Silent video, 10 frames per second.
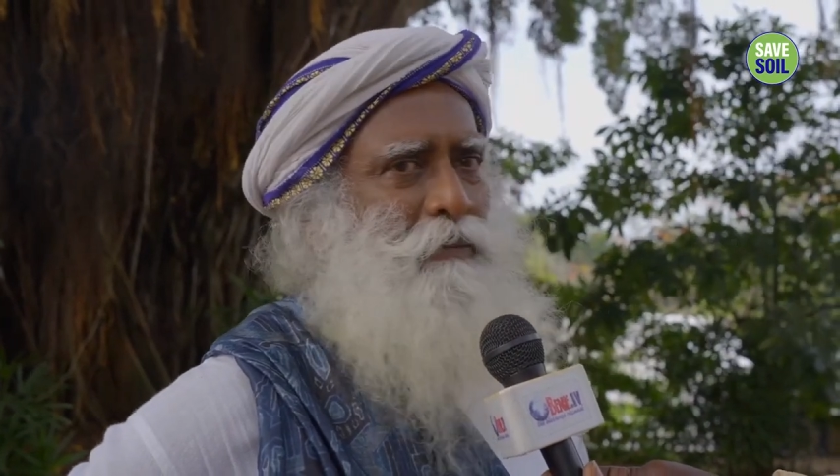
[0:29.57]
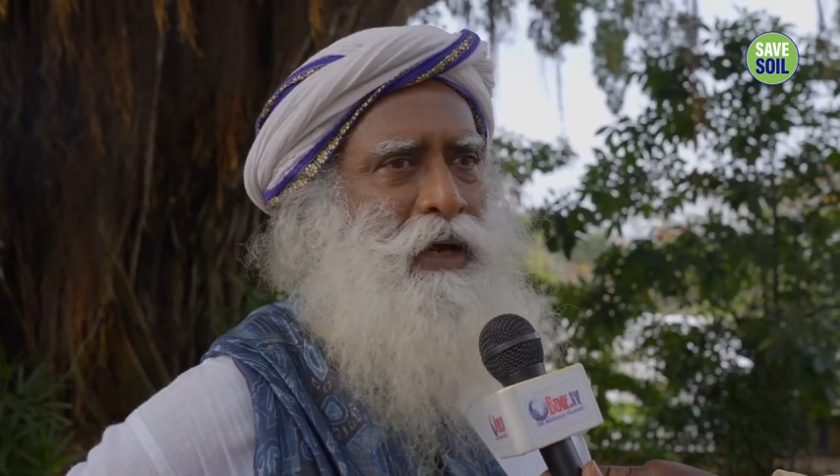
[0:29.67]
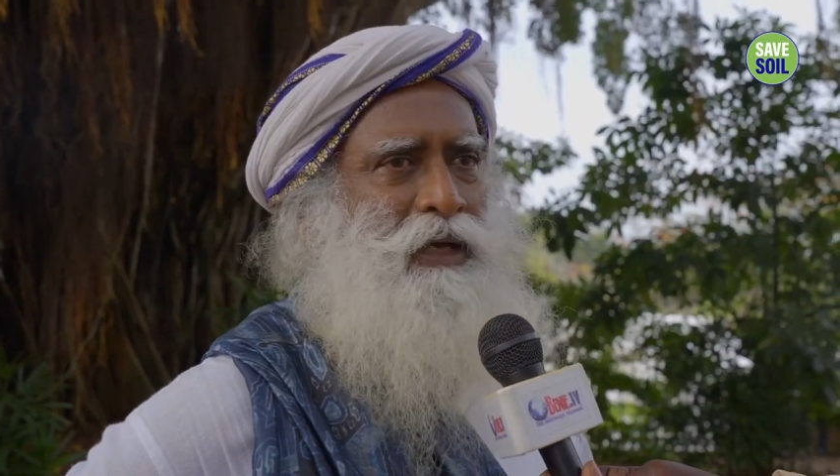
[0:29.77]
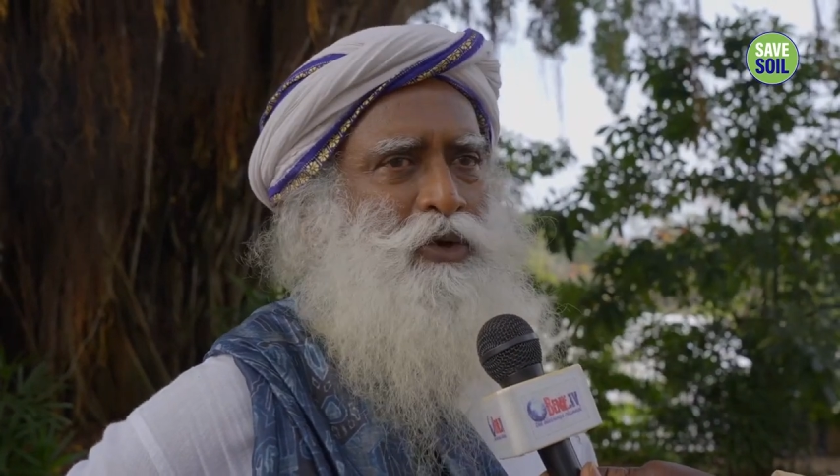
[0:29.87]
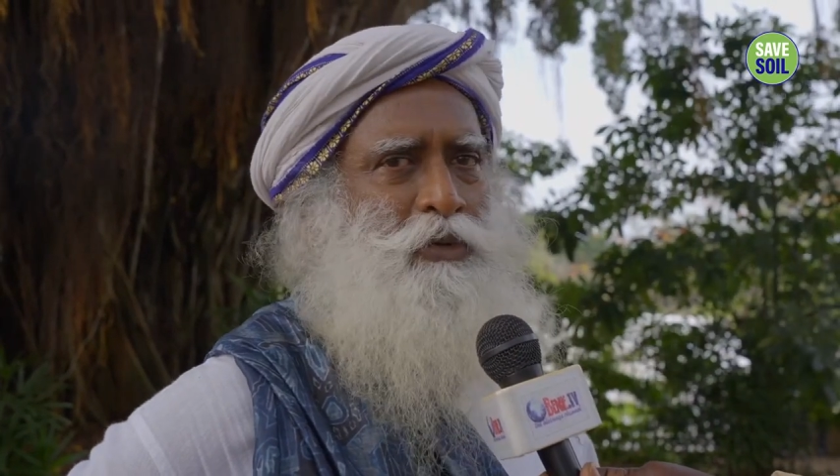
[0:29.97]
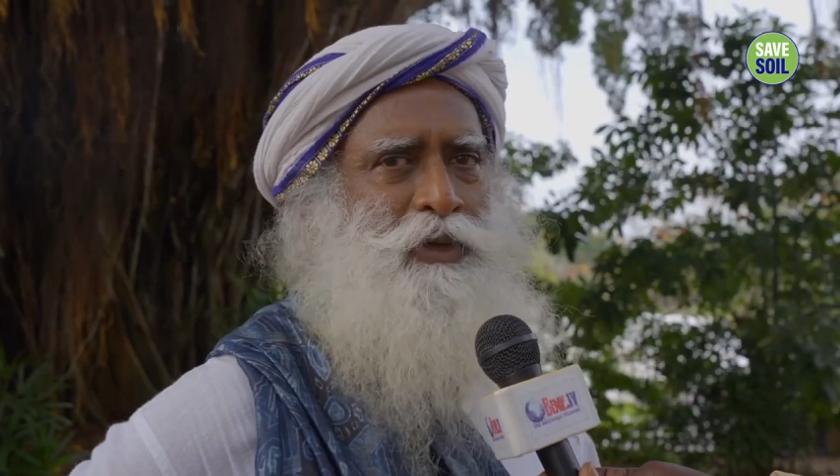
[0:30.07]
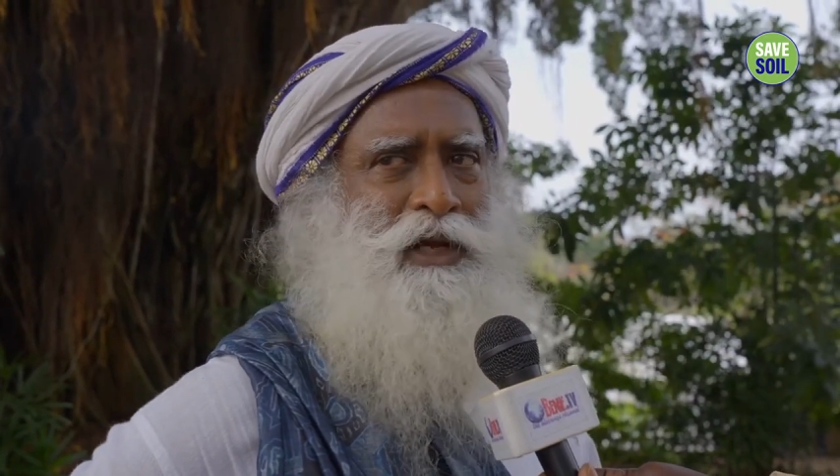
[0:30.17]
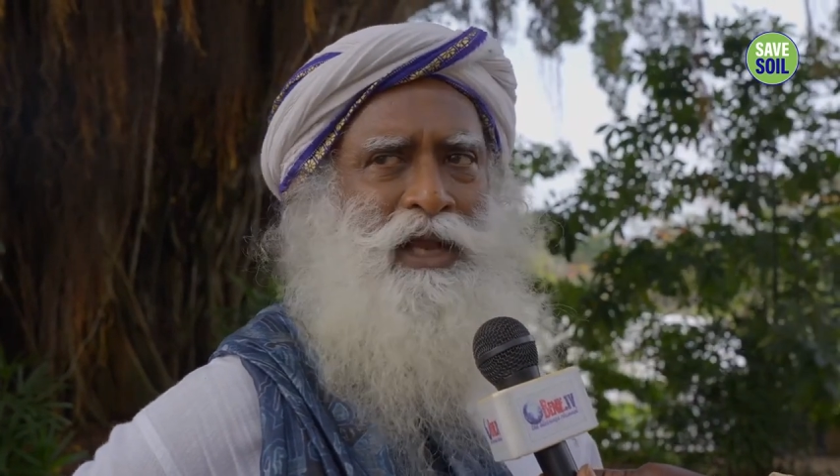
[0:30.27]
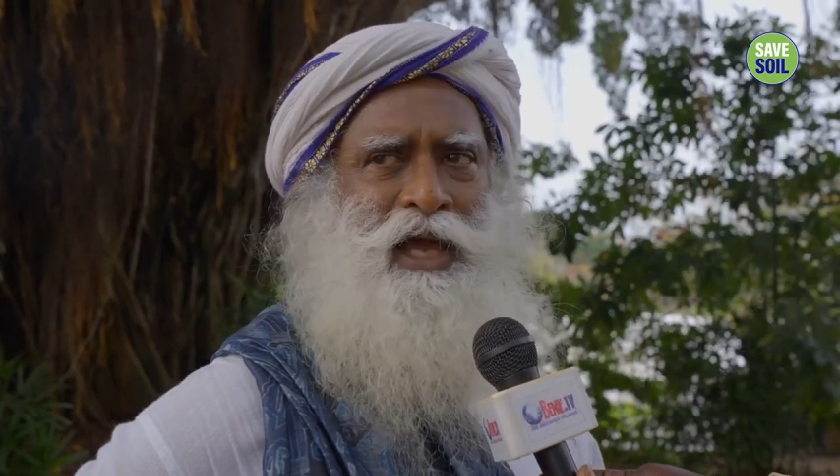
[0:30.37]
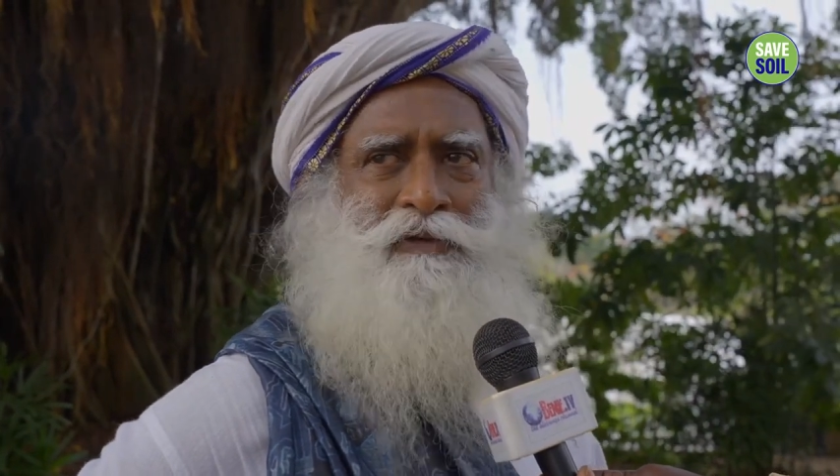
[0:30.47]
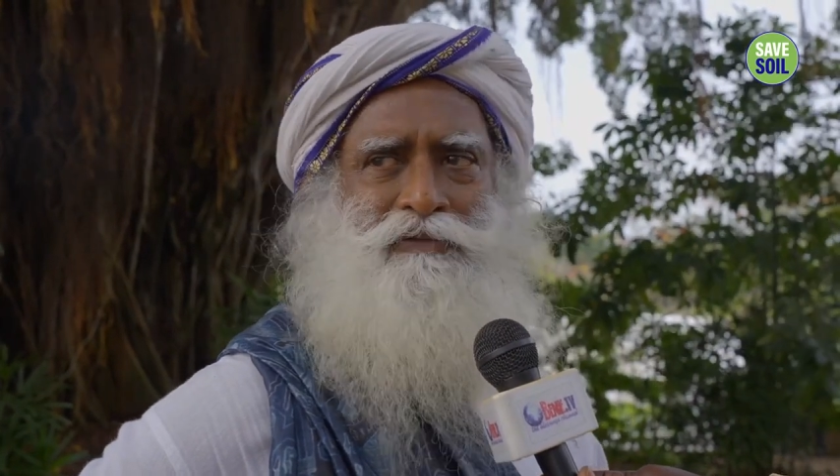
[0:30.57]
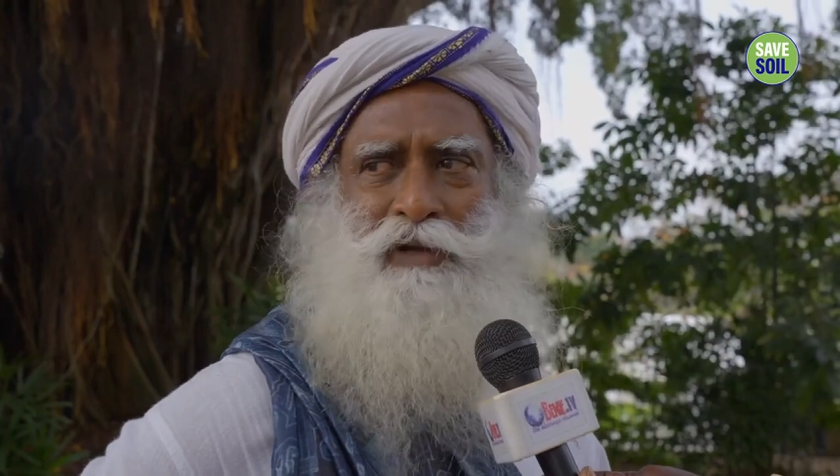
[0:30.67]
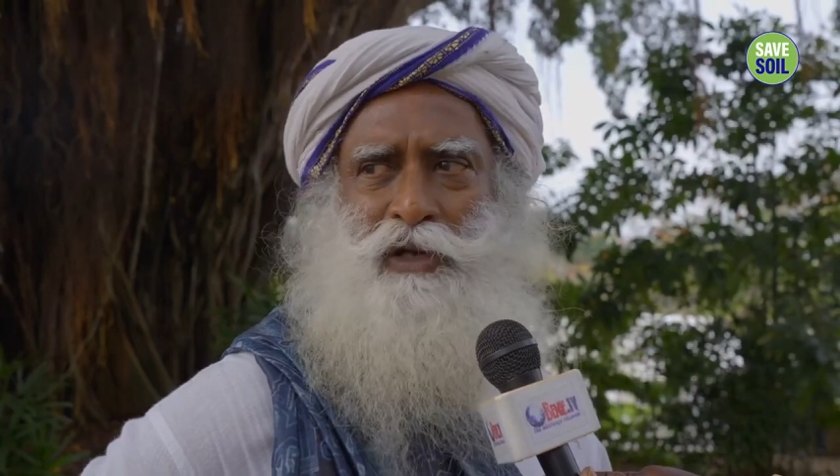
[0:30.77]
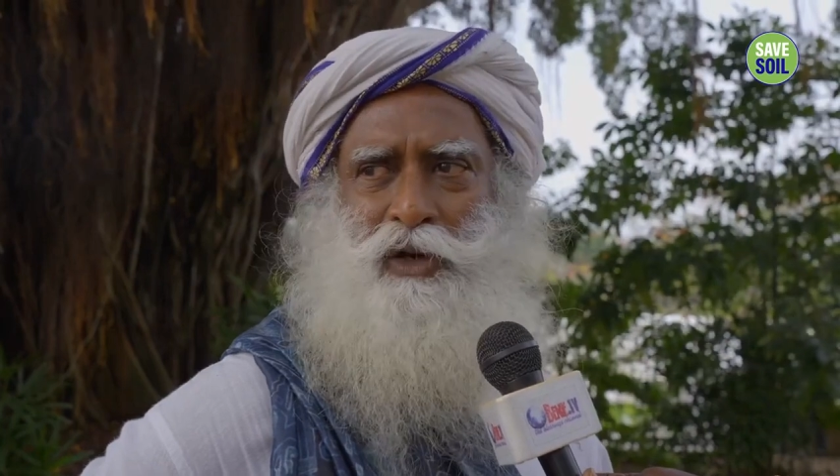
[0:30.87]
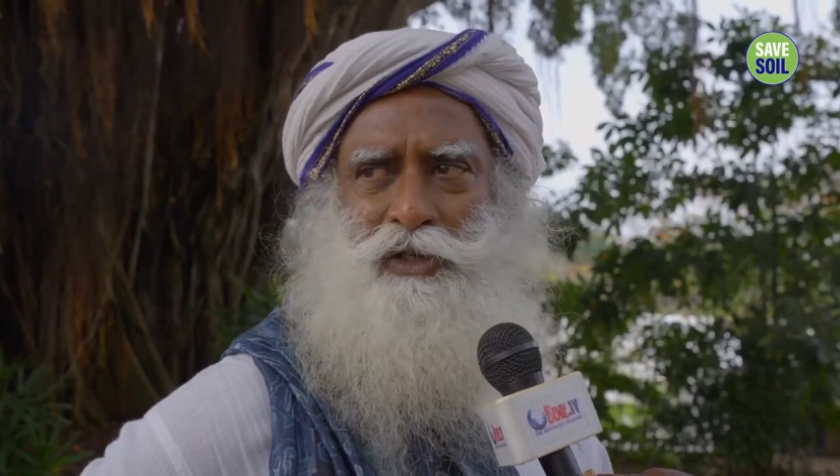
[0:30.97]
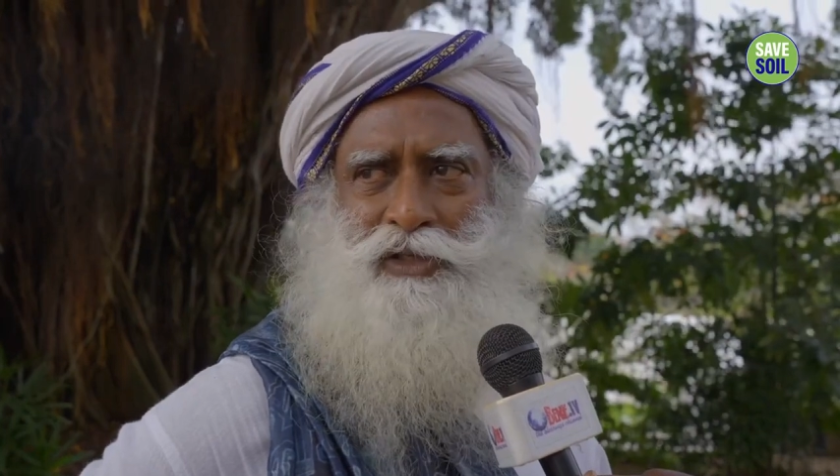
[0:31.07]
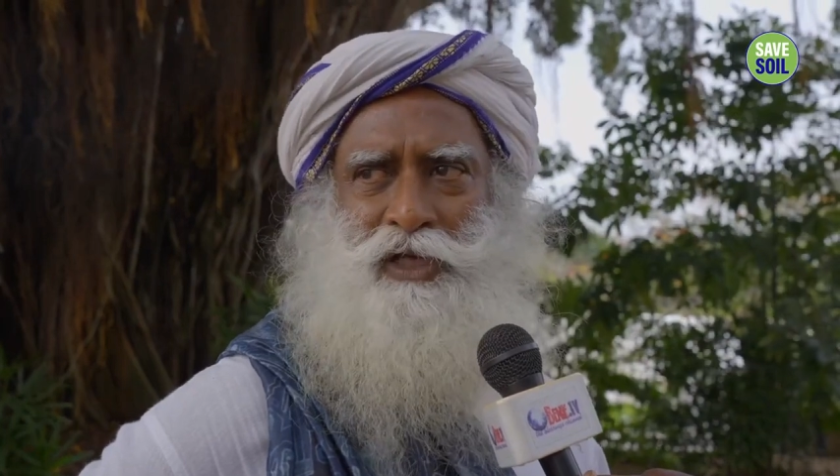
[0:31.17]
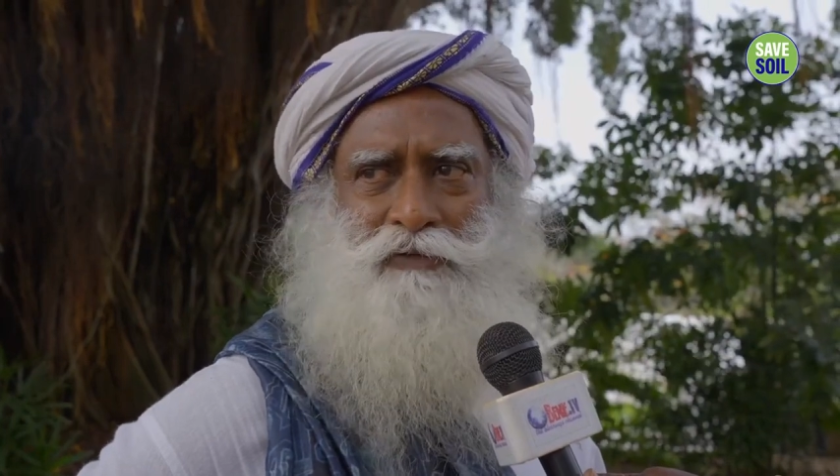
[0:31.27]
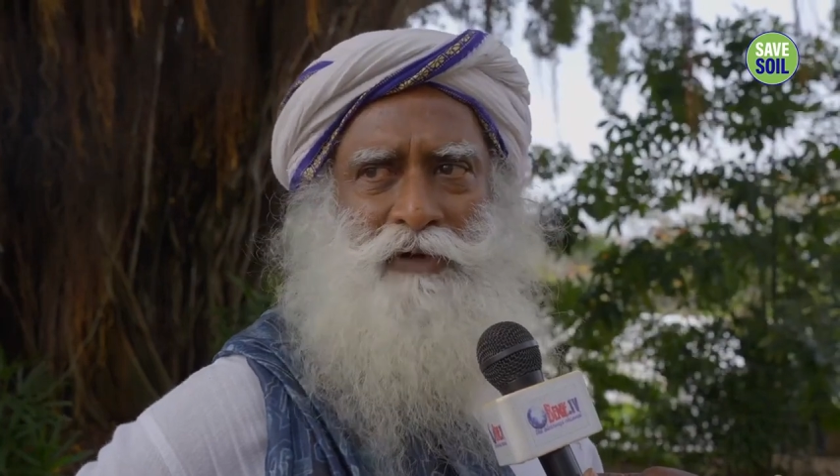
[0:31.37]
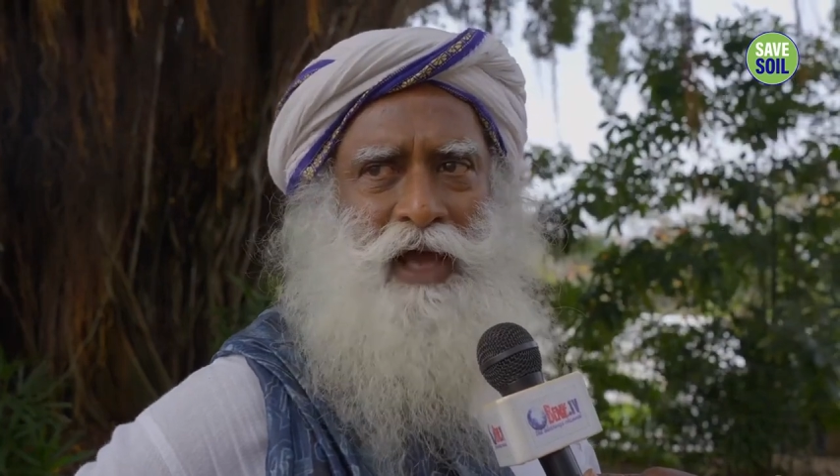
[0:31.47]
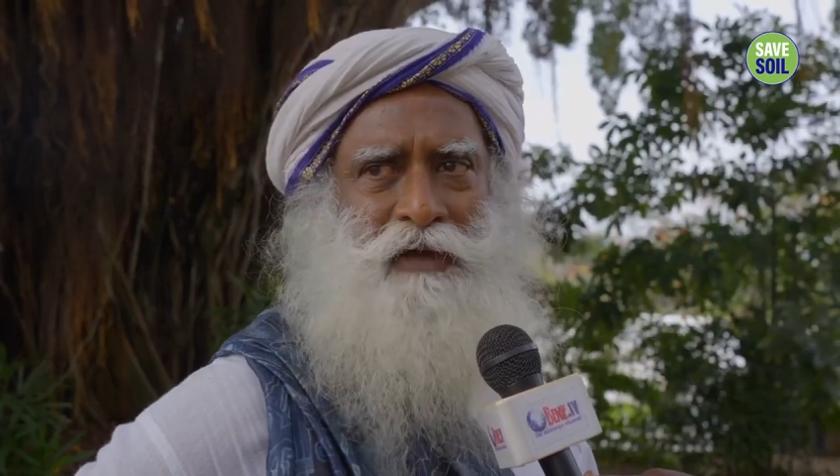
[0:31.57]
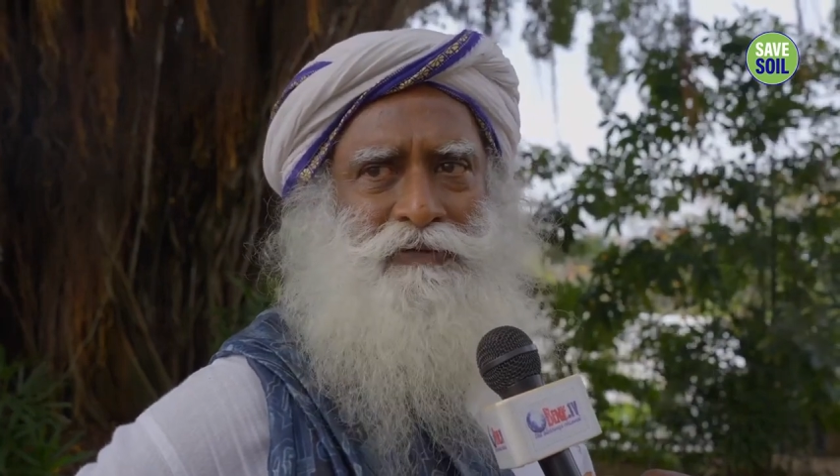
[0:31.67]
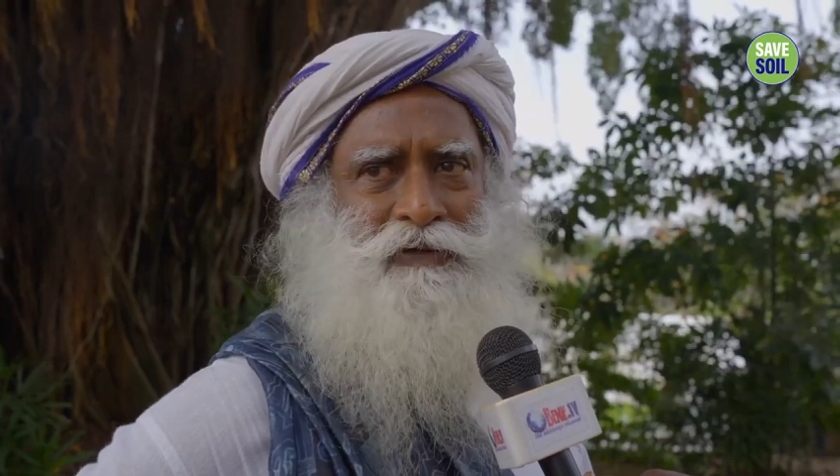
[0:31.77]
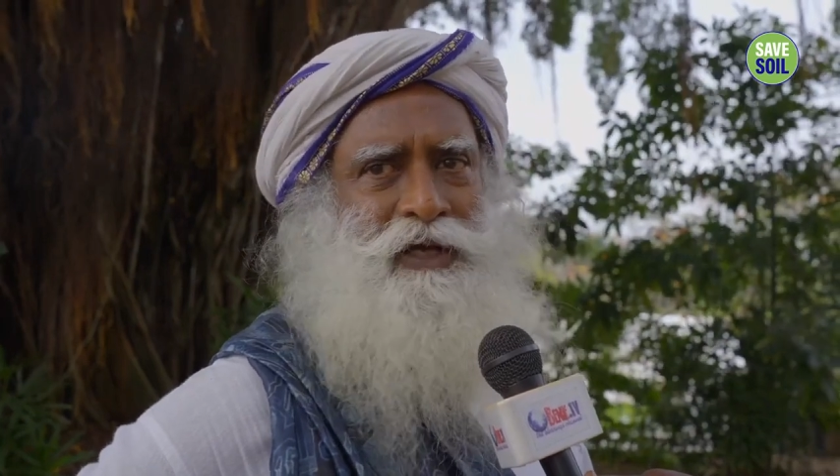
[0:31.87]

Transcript: microbial life will not survive